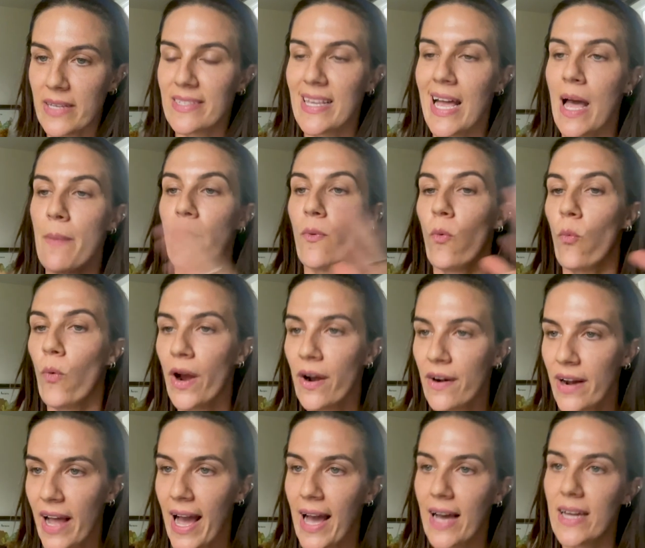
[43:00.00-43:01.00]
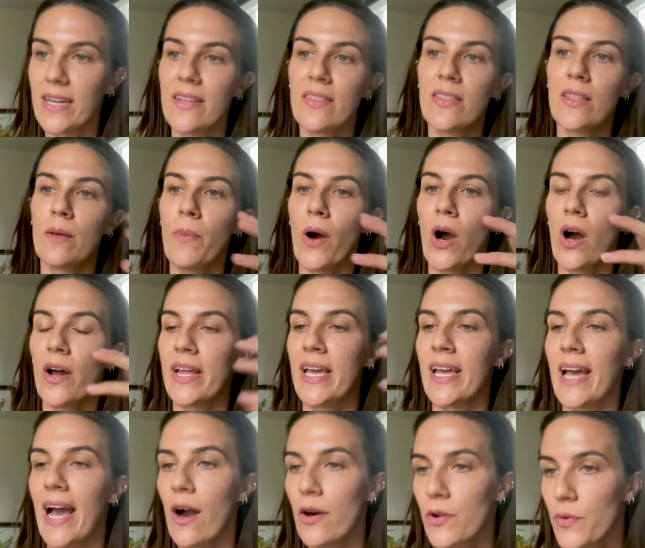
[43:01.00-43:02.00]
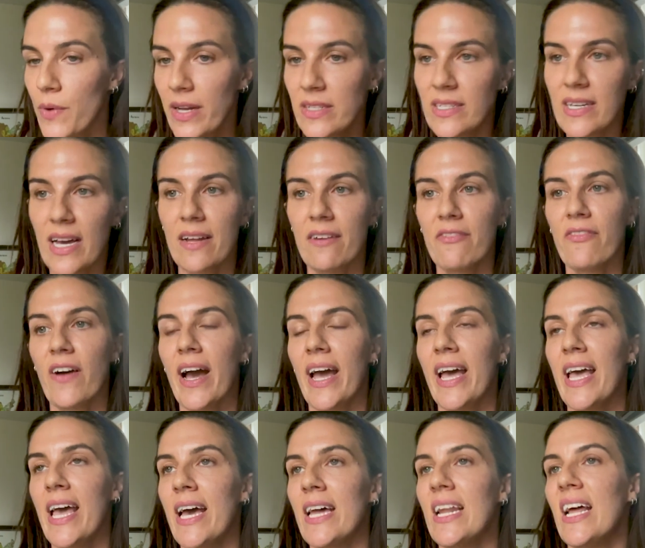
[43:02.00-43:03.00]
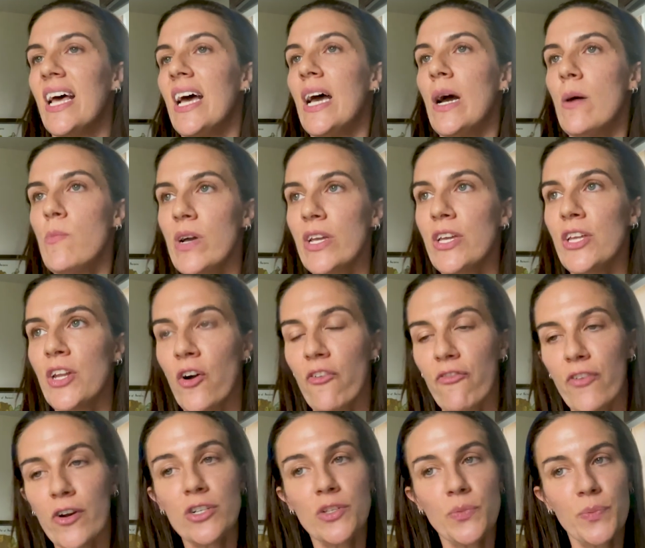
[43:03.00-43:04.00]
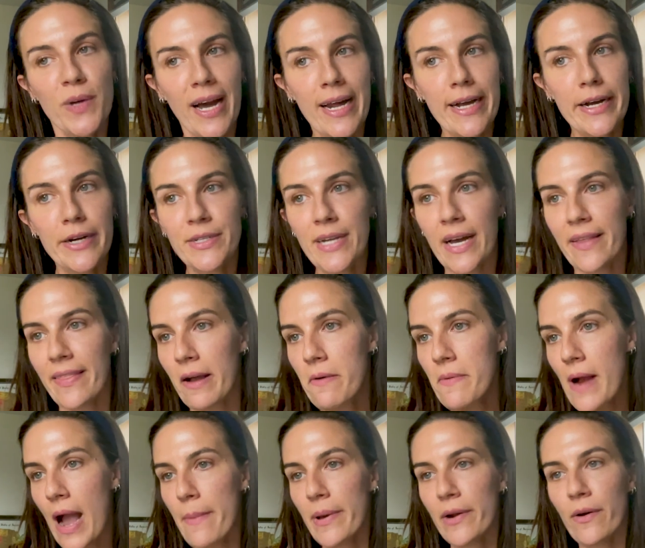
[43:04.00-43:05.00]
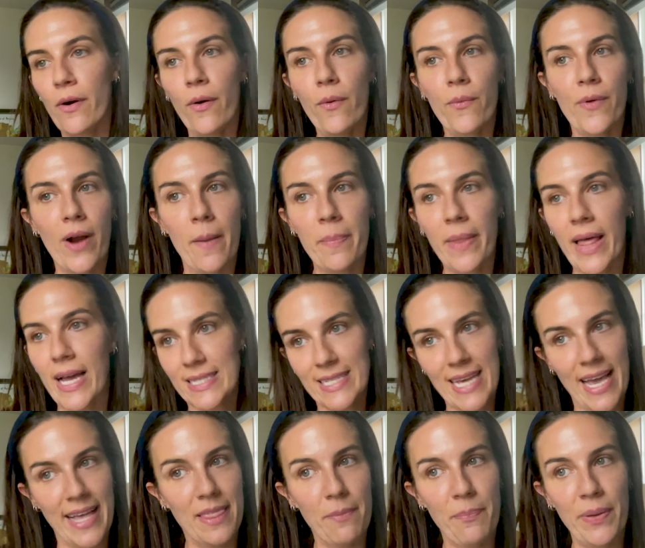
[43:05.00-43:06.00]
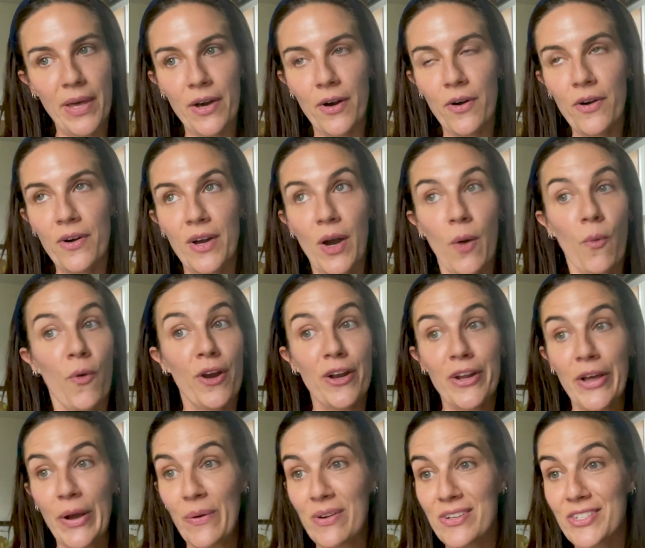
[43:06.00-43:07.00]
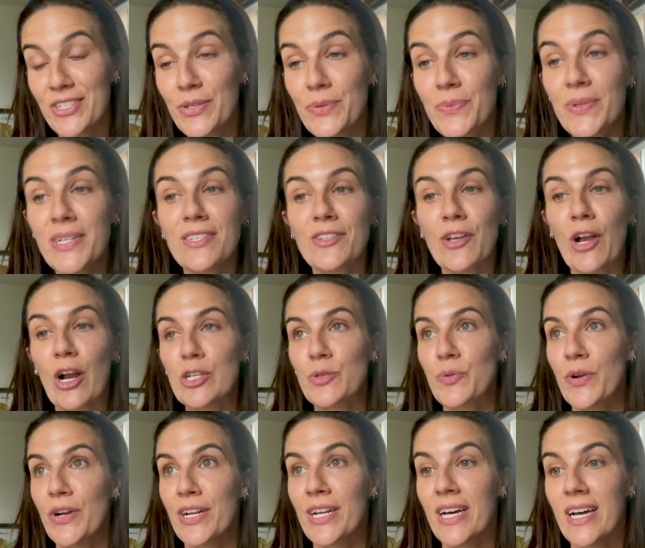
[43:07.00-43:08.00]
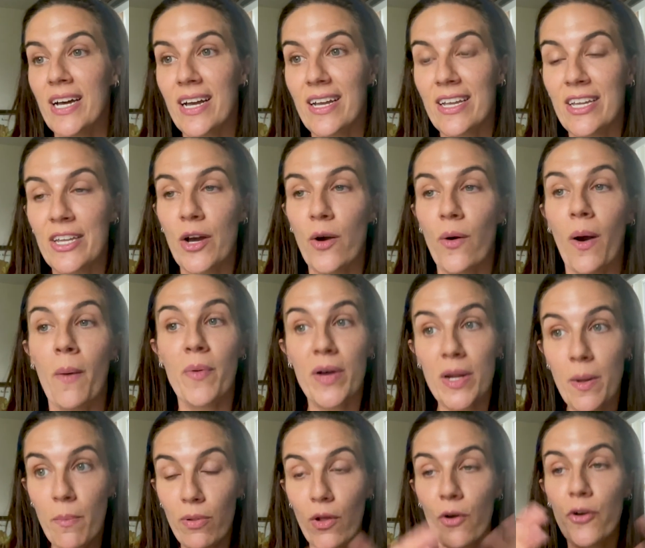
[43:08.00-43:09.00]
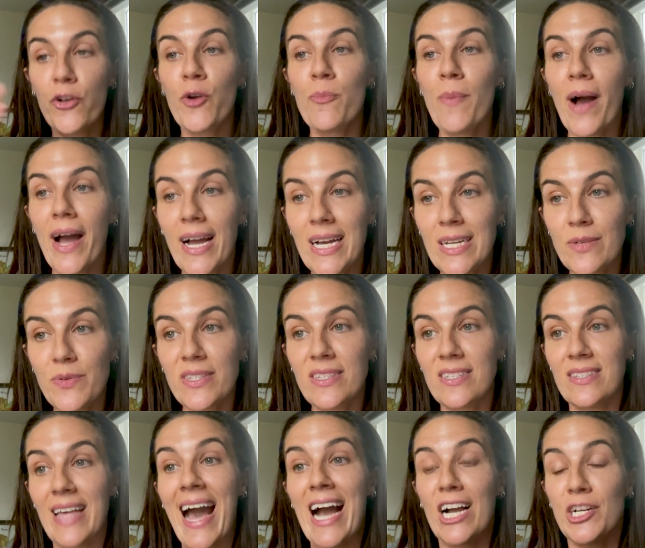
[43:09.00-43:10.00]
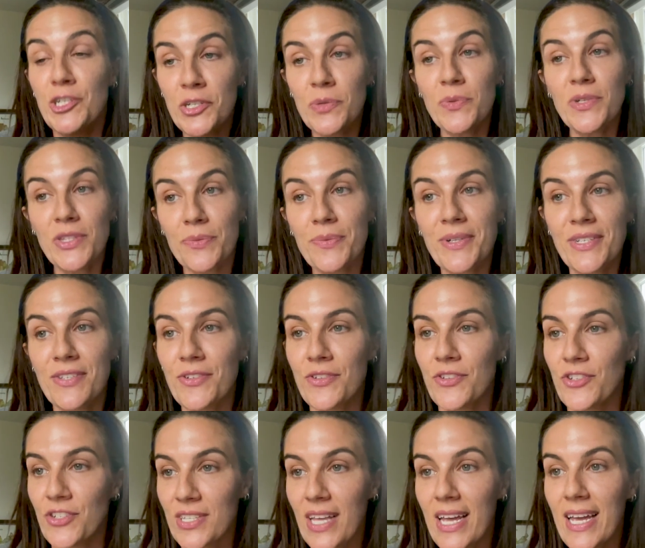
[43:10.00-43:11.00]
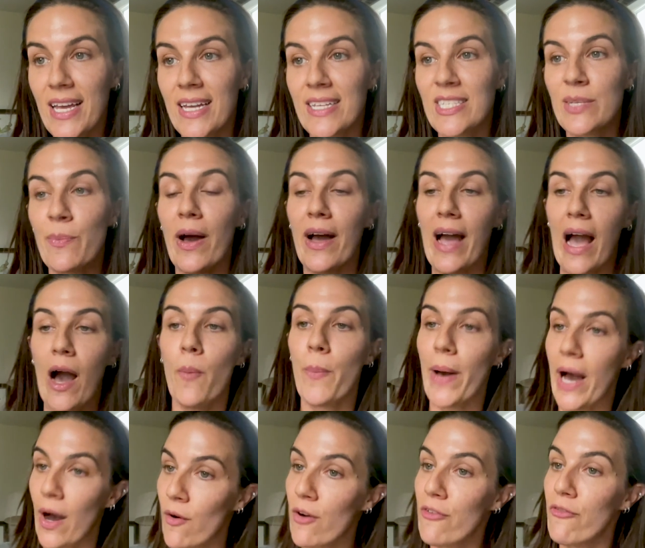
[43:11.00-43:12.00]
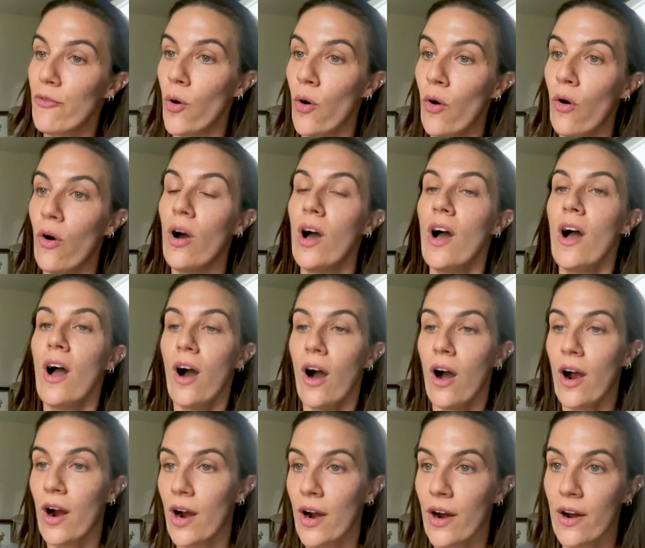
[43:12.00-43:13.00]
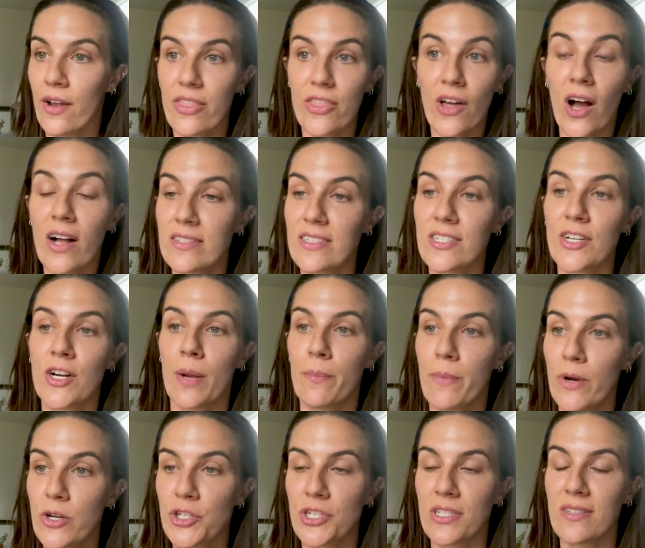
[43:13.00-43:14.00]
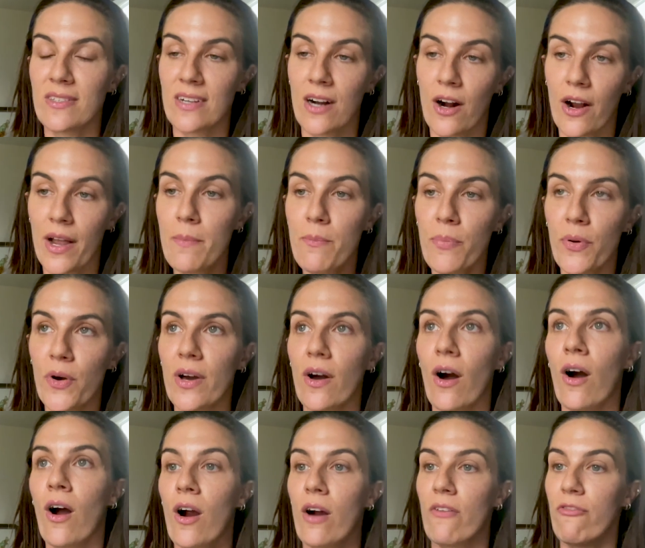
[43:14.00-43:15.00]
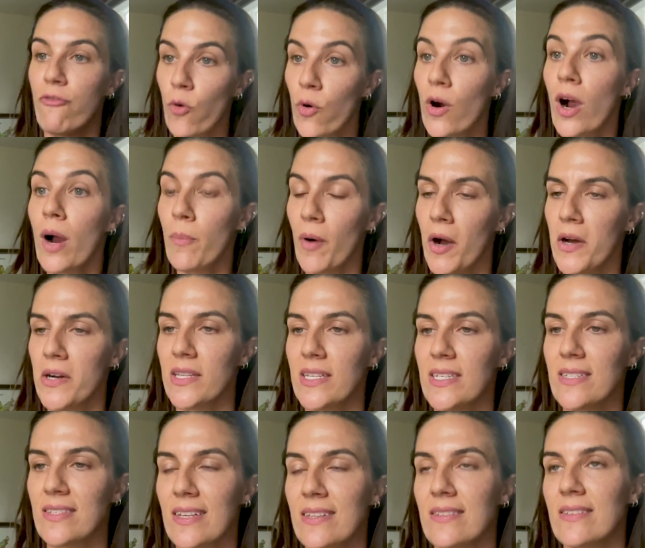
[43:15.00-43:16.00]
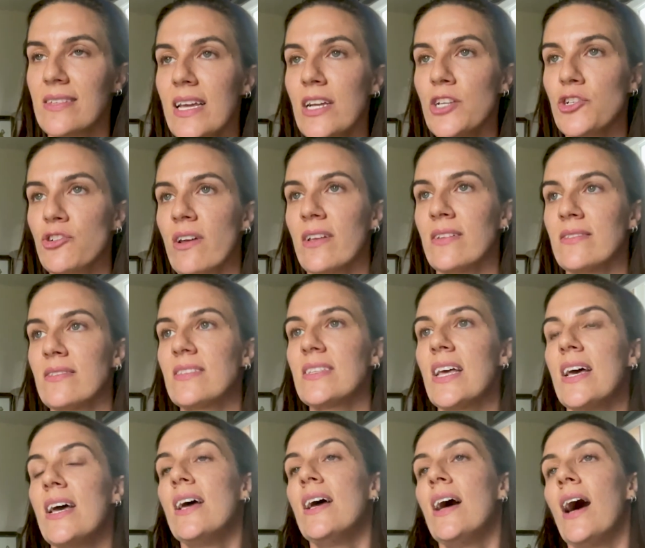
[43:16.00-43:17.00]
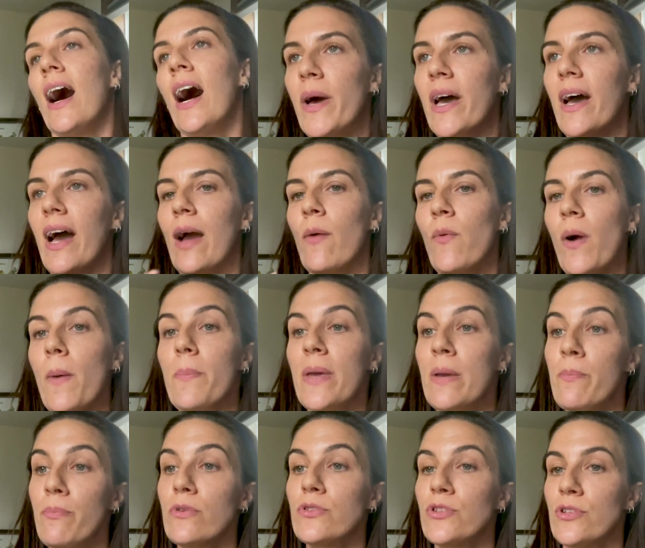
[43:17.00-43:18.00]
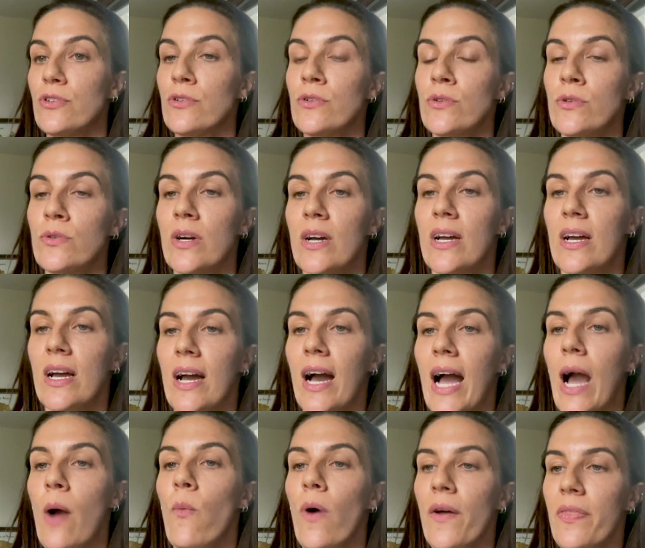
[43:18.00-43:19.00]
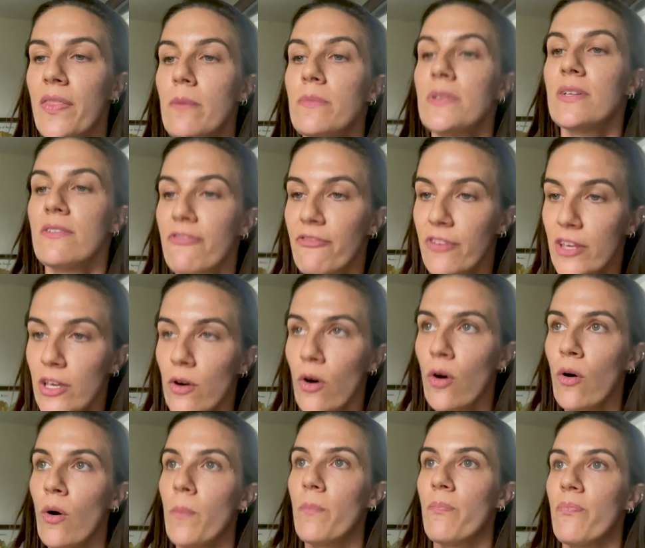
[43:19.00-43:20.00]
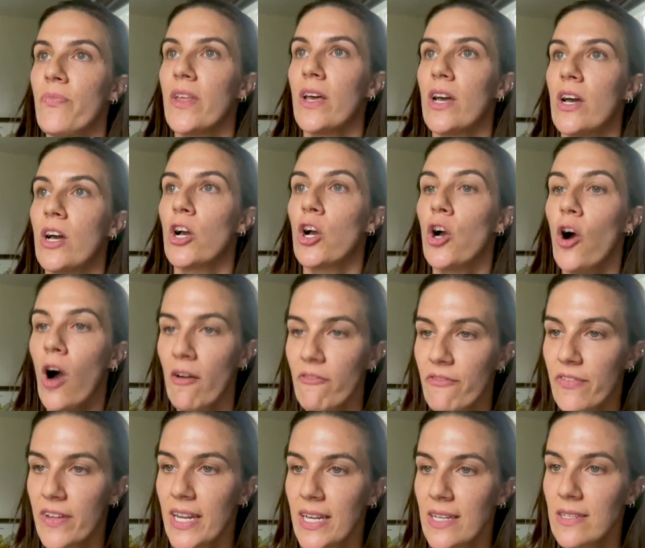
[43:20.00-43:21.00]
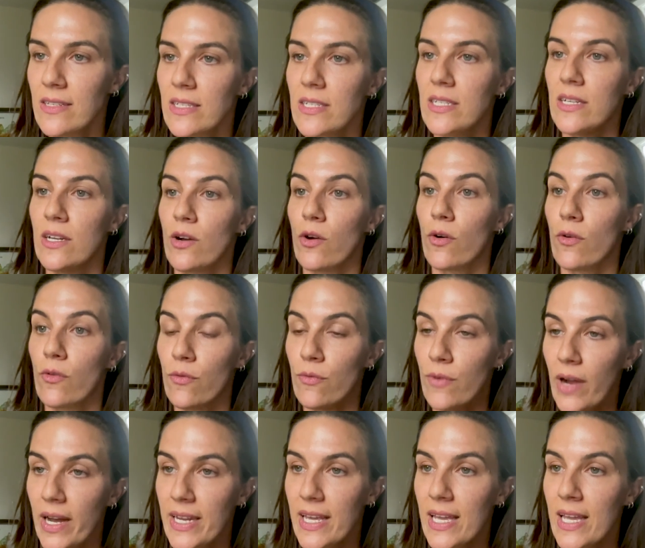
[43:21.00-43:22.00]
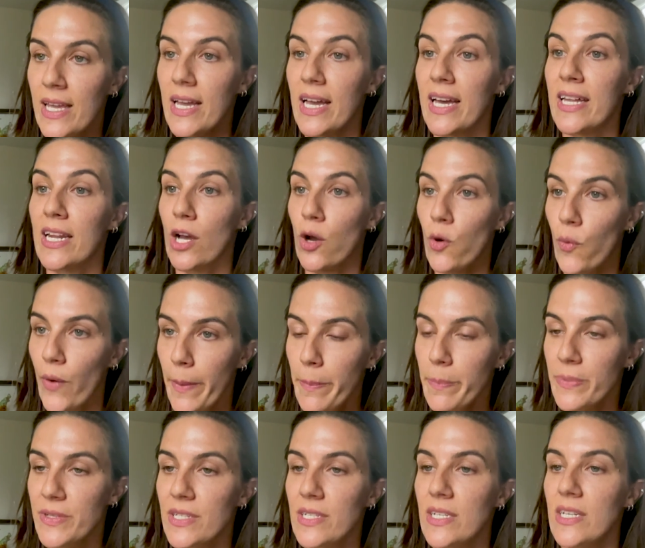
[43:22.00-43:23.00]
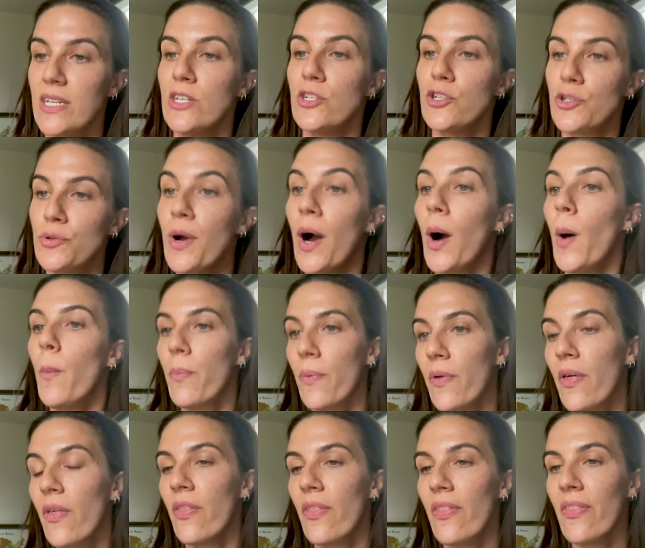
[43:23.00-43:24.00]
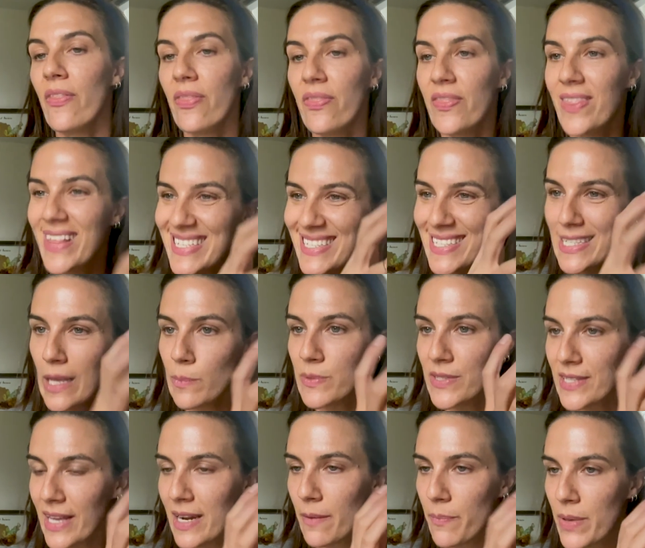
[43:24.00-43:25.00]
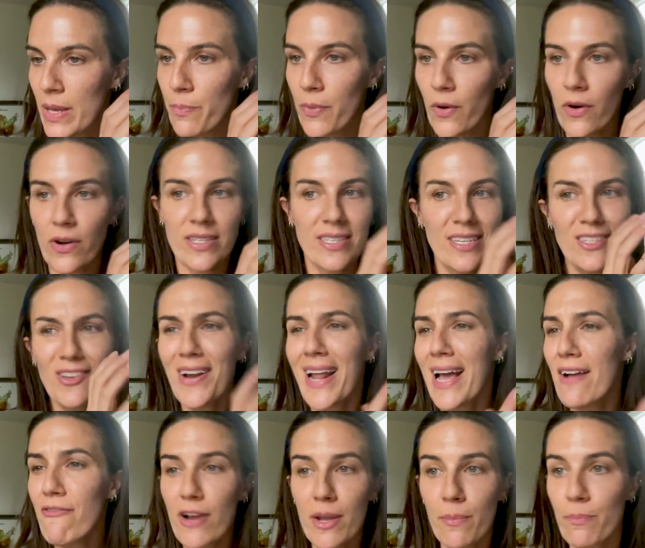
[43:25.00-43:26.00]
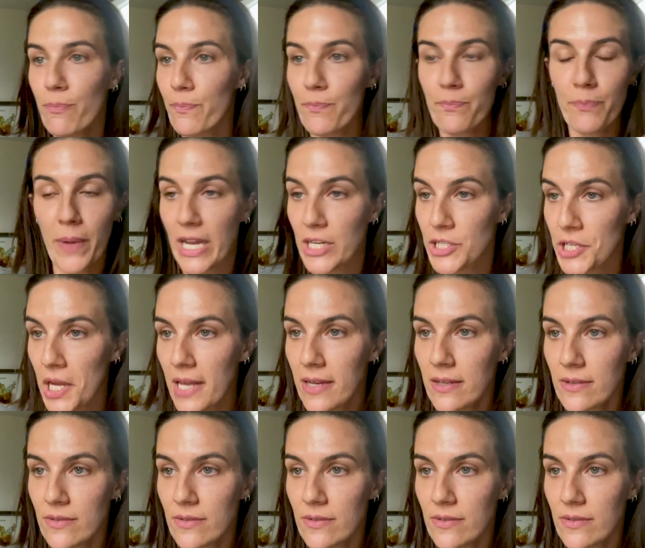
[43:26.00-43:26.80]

by step, where to add in the body, how to identify it. But first we gotta go down that rabbit hole where I'm like, take a pill. We're gonna go into the research. We're gonna, I'm gonna blow your mind. What's actually what the research says about how powerful our thoughts and our emotions and our input are for our bodily sensations. But I want them to feel confident, ready, and equipped to help this subset of people, because it's not every patient,